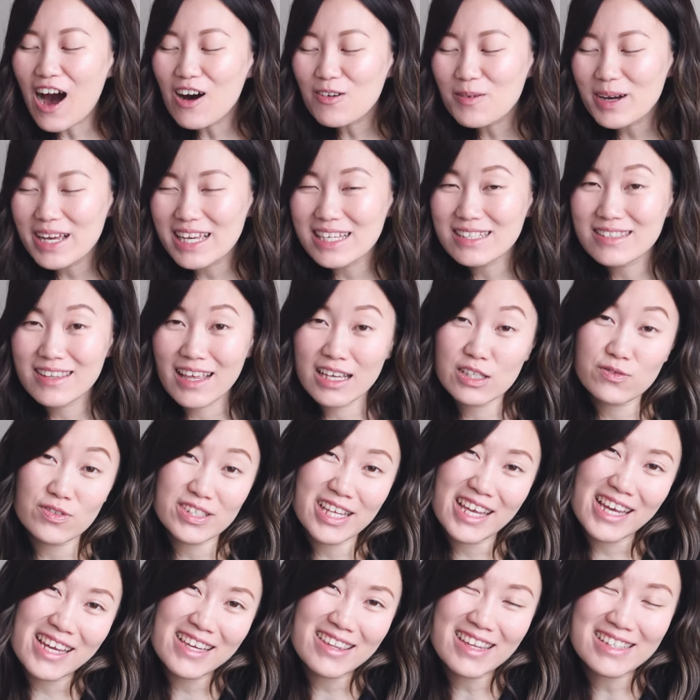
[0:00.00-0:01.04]
always. Thanks
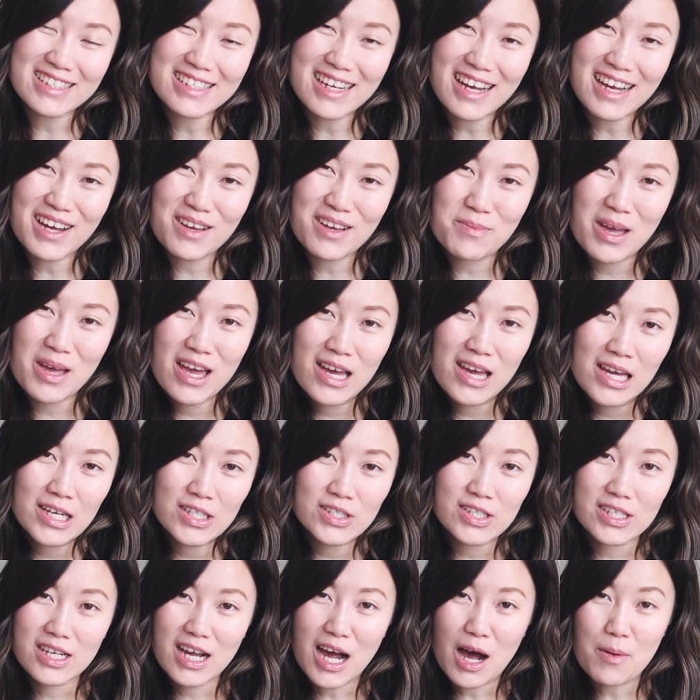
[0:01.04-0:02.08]
for taking the time
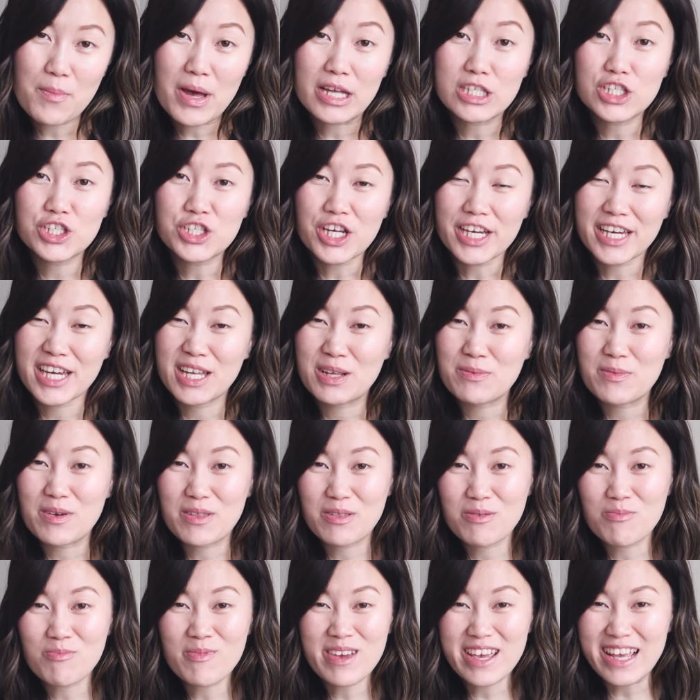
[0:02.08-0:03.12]
to come and check in
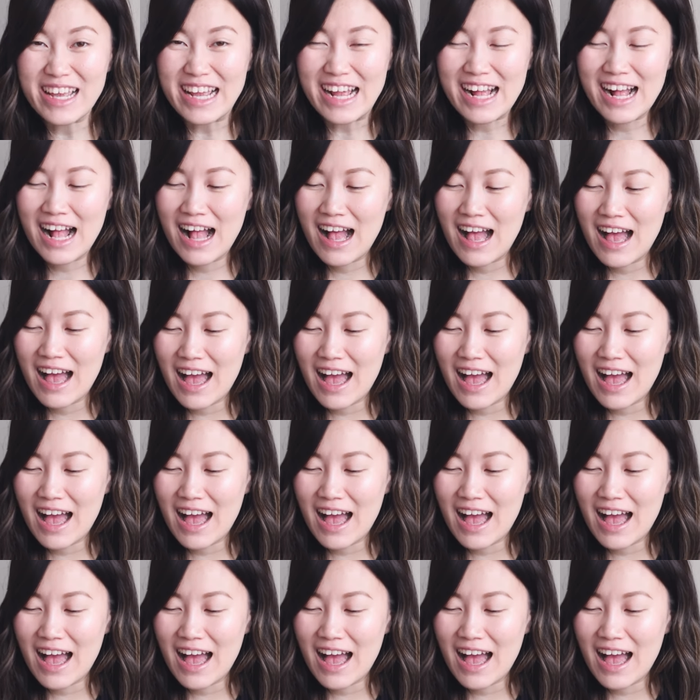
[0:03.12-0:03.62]
with me.